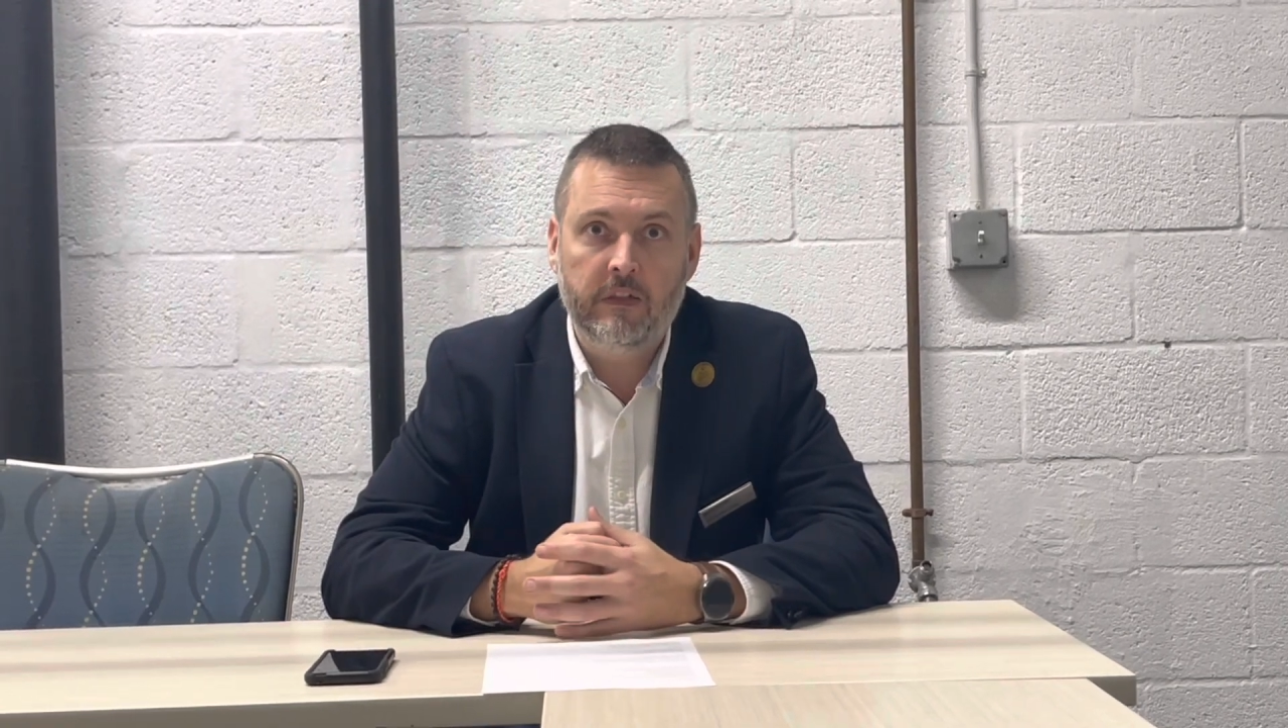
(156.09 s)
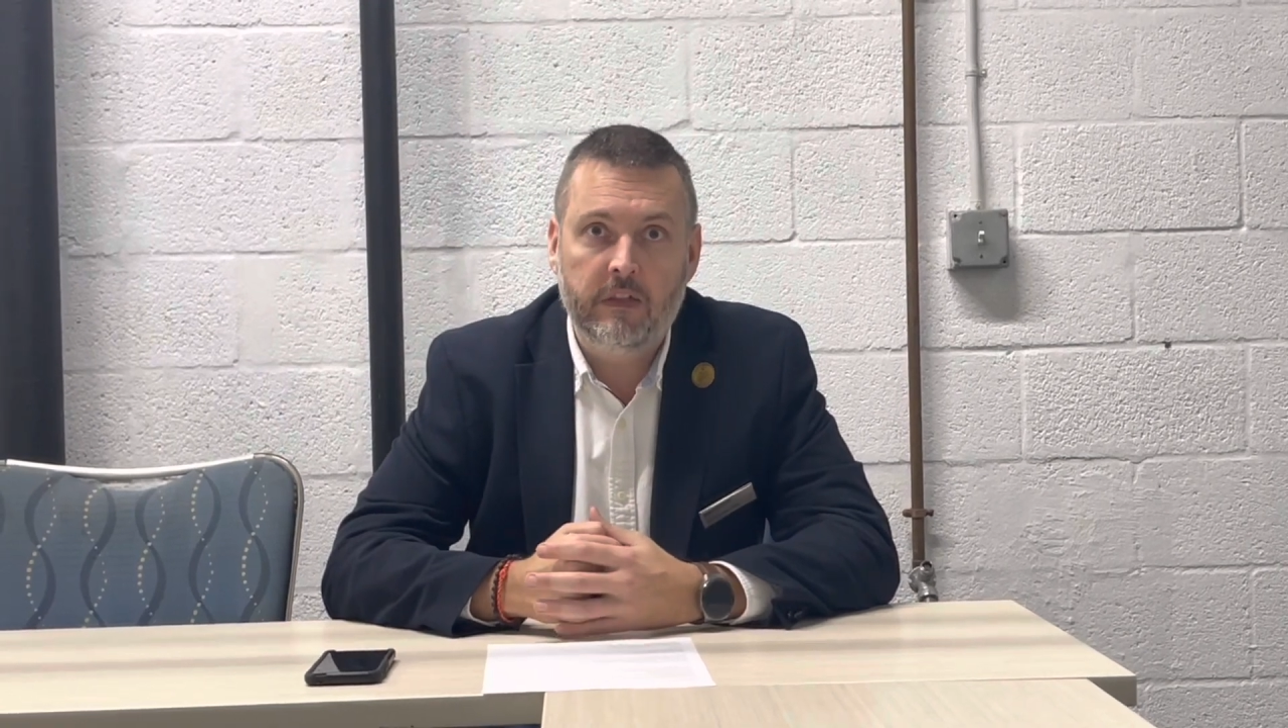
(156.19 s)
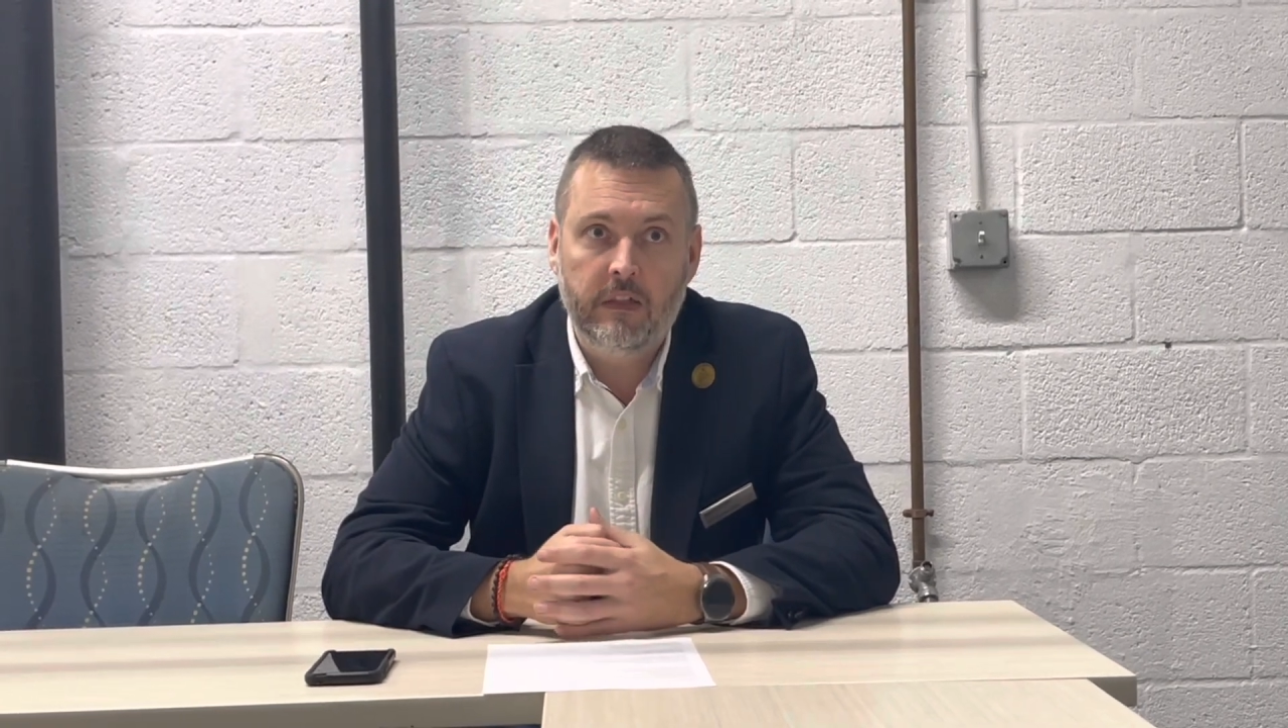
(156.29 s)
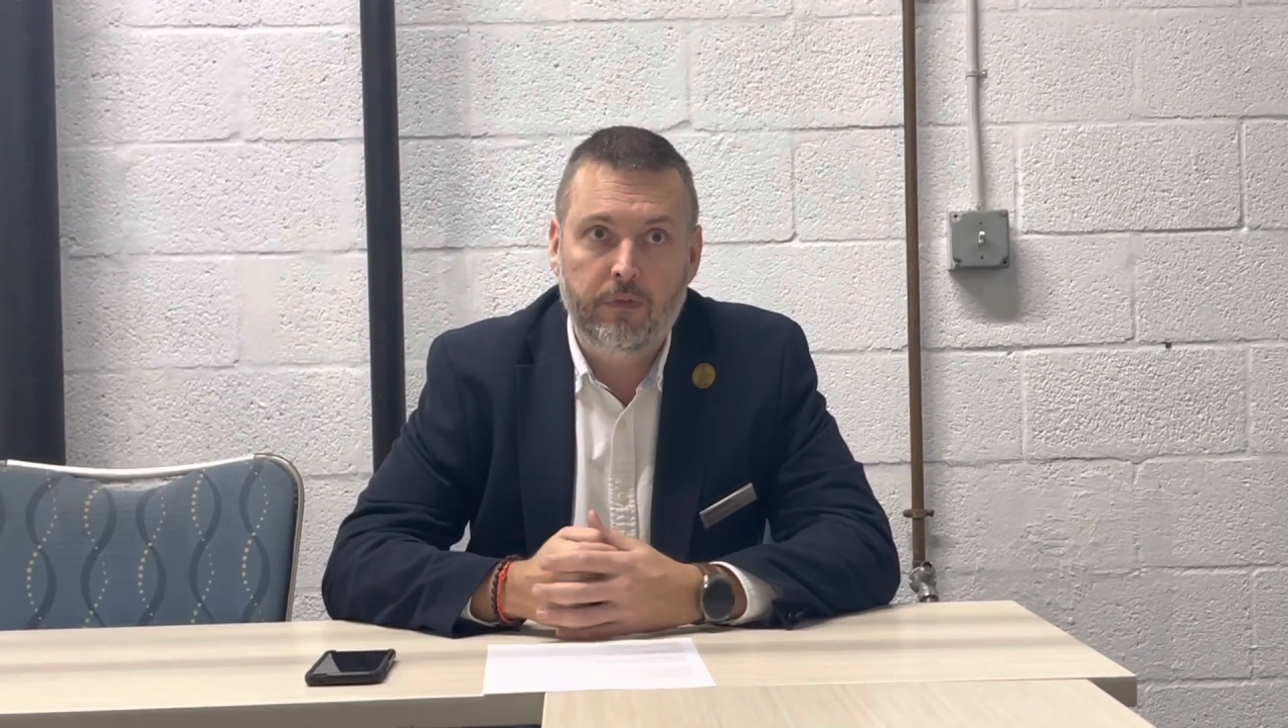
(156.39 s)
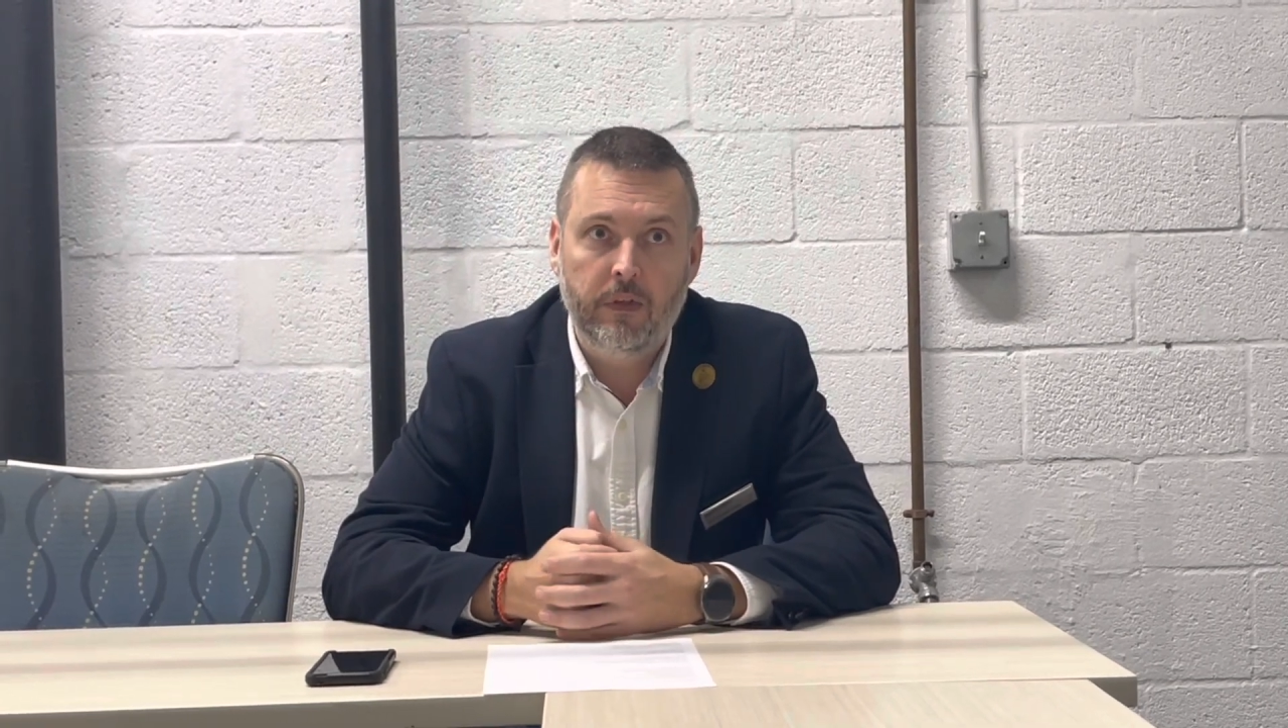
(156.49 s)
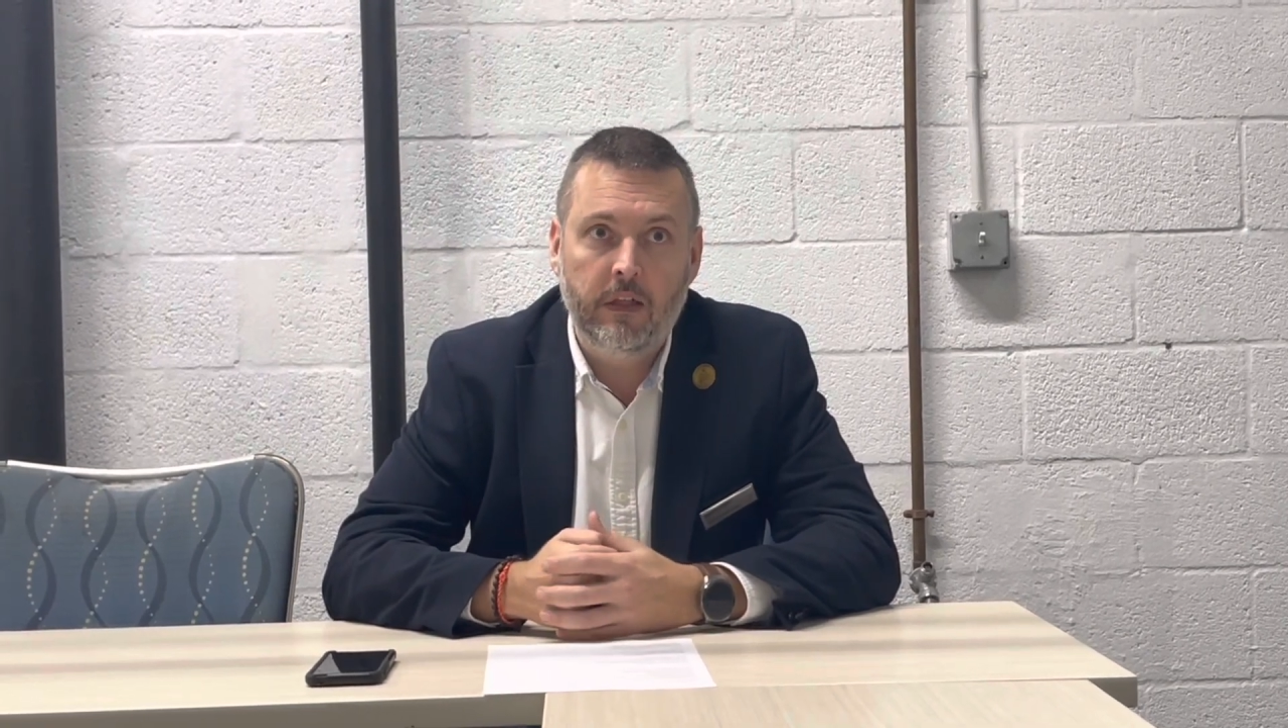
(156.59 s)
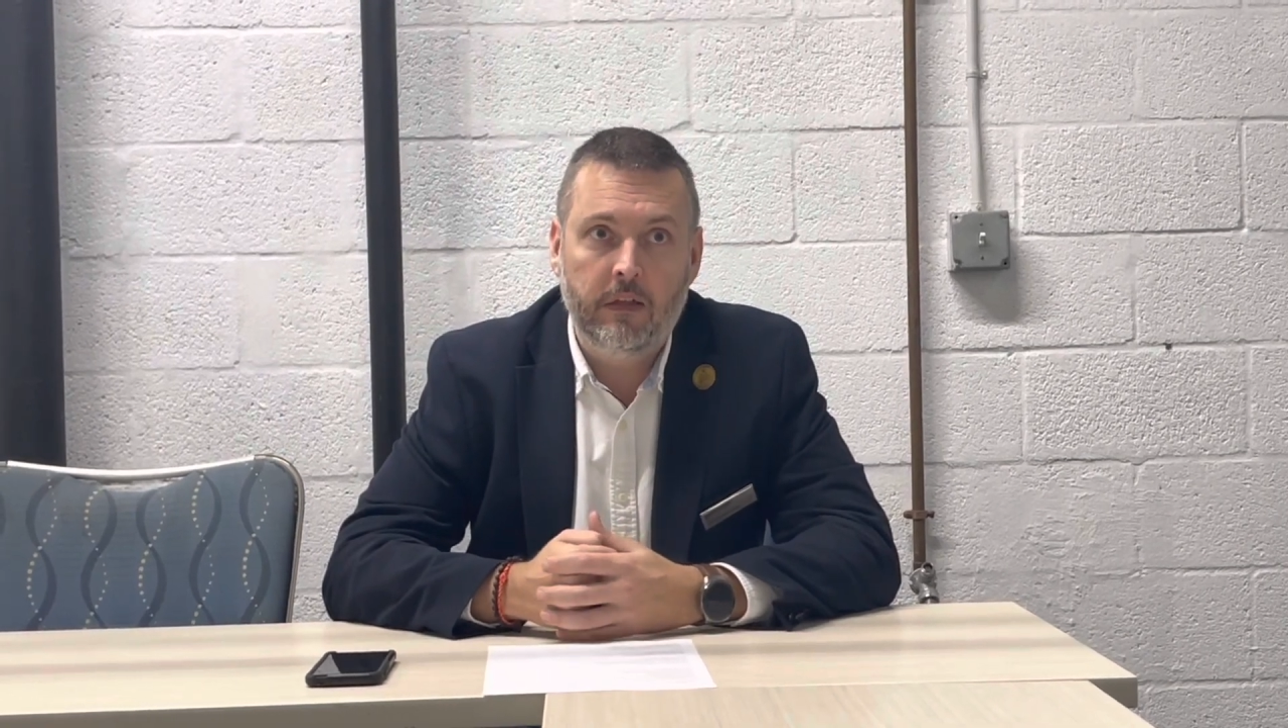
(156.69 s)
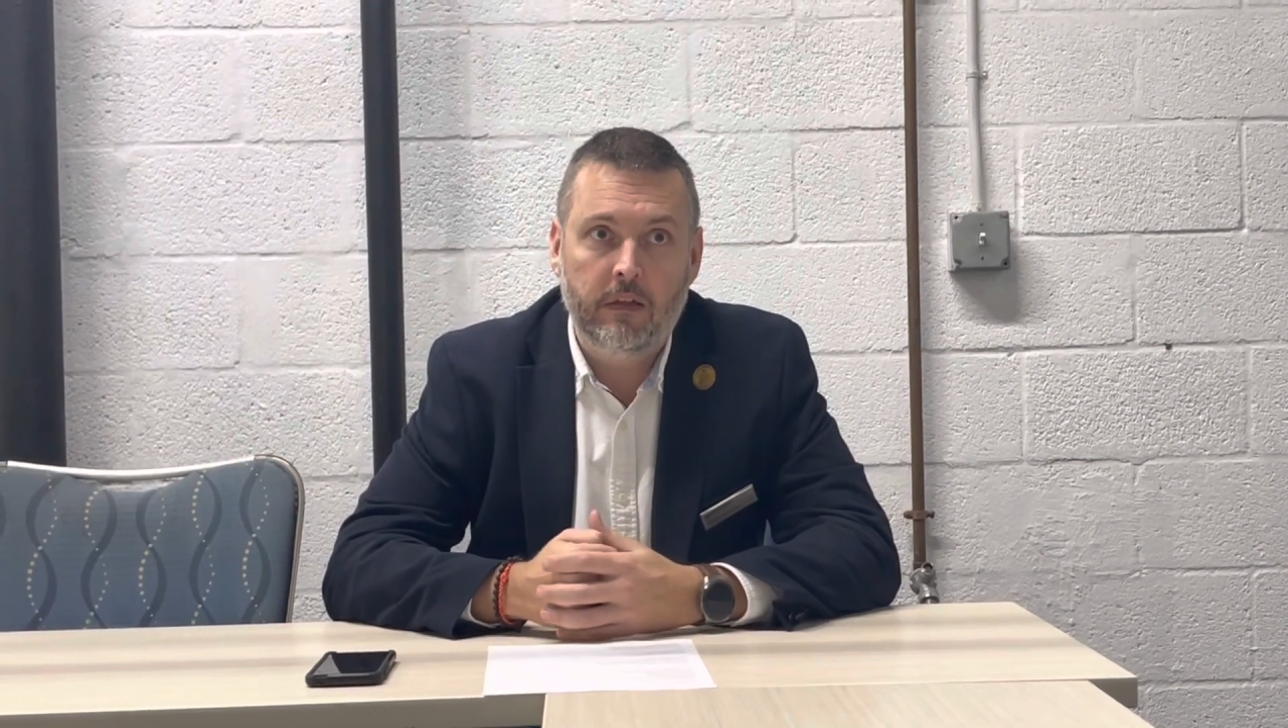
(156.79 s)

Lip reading: significant